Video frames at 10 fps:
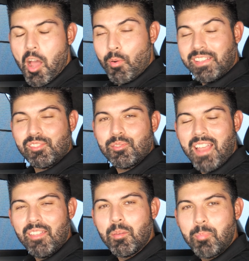All right, so
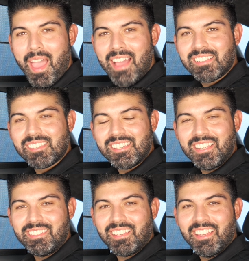now the back
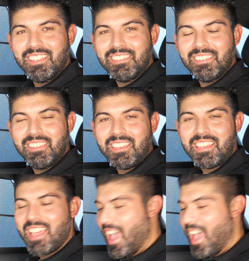seat in the